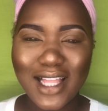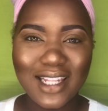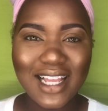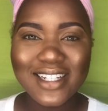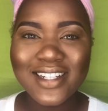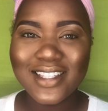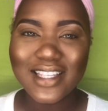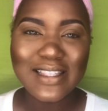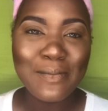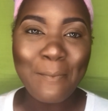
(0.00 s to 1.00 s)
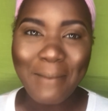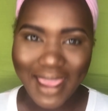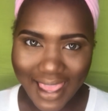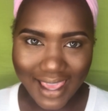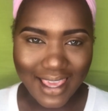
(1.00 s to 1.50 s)
lashes is
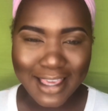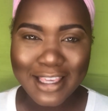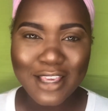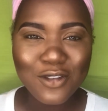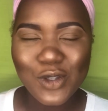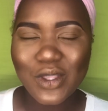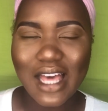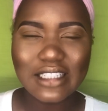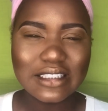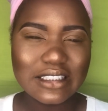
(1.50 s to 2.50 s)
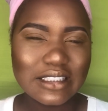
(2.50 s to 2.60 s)
bae. It gives you that,